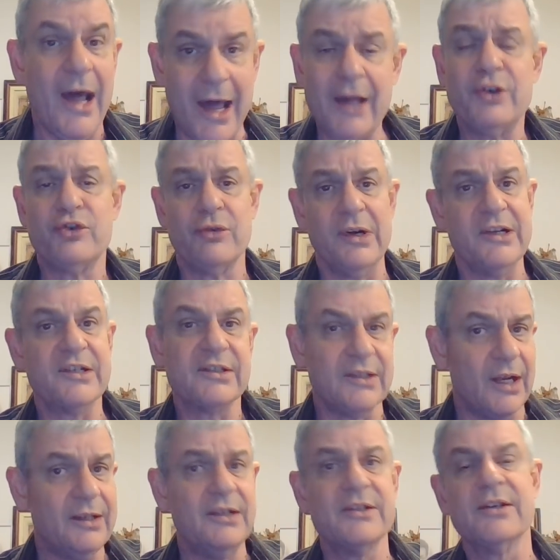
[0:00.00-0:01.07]
Actually,
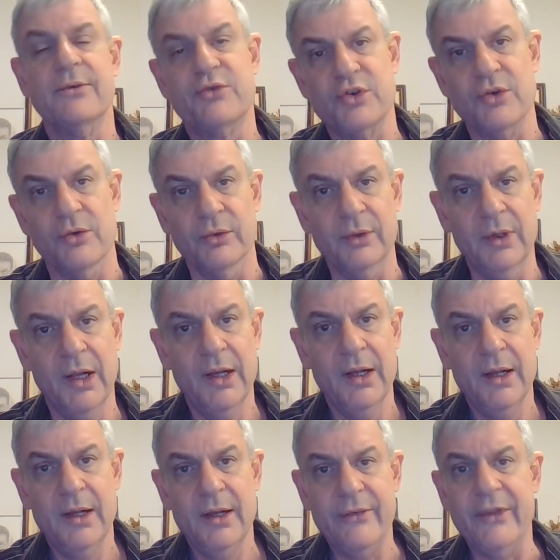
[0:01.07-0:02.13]
studies have shown
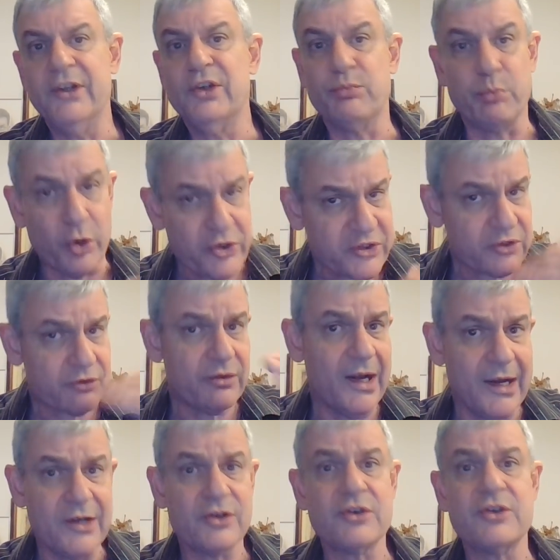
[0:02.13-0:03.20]
that
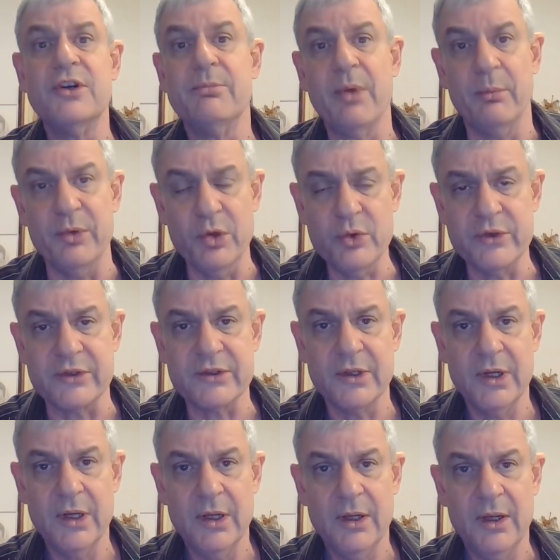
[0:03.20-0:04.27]
post-relationship abuse
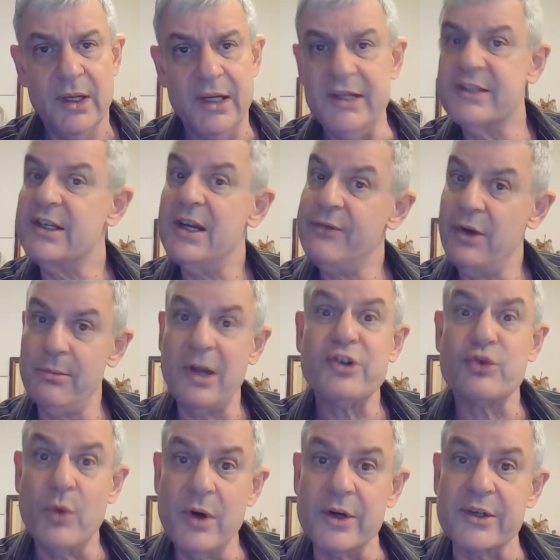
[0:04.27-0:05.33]
is even
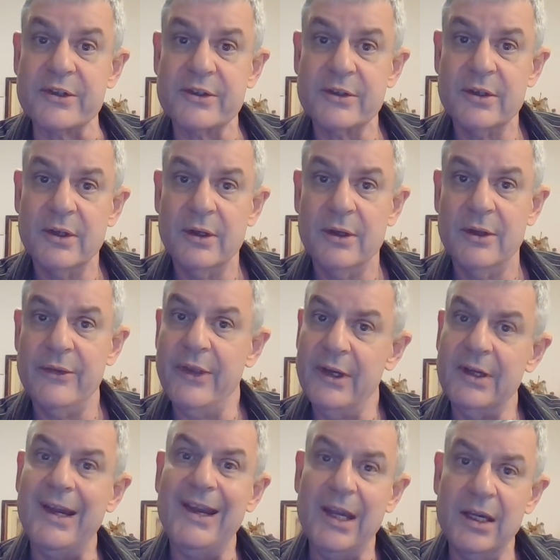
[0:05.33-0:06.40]
much worse
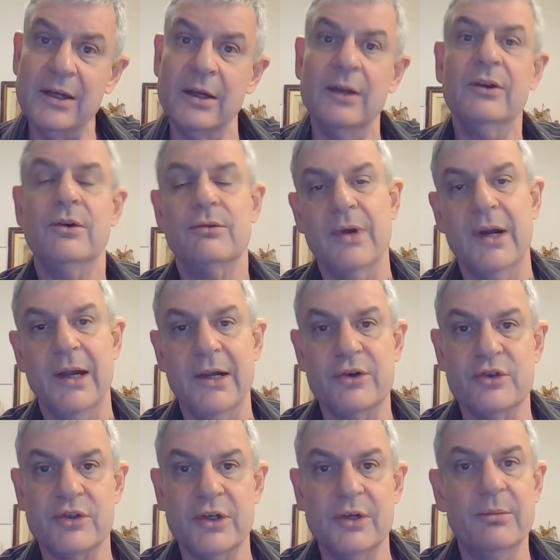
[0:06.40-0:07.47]
than
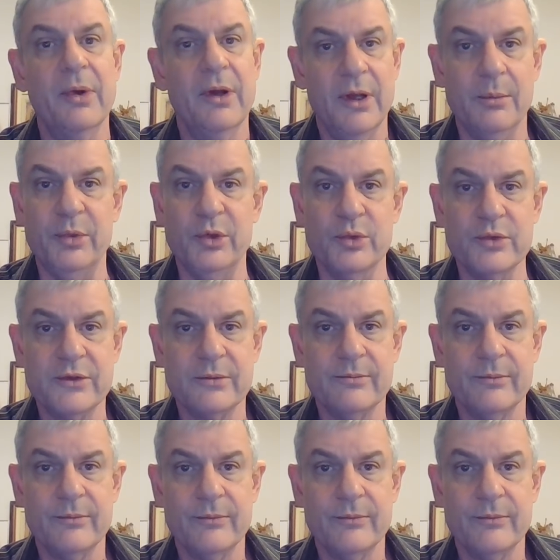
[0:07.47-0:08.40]
in-relationship abuse.